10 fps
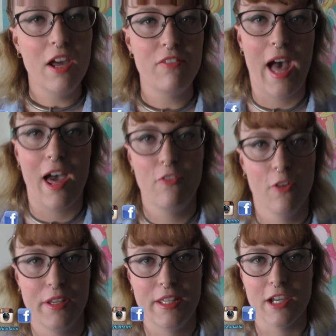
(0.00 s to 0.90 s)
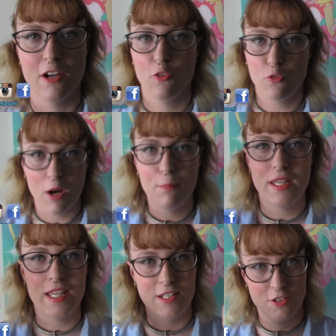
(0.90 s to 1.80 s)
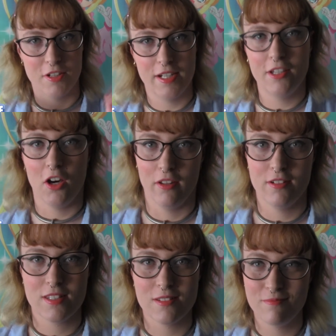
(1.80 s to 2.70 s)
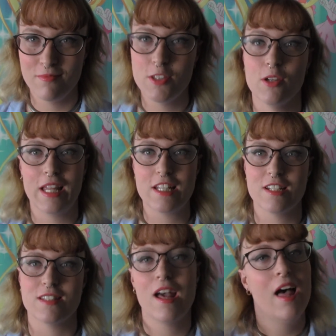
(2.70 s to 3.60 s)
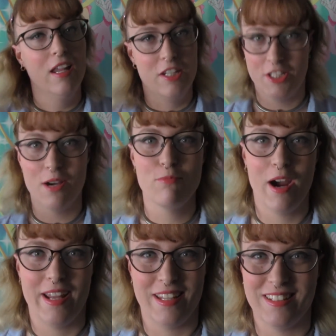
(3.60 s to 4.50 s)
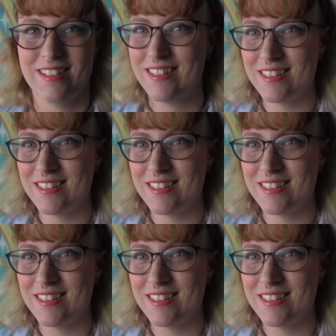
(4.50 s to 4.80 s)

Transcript: I've had for a year from Eternity Collars. So let's just jump right in.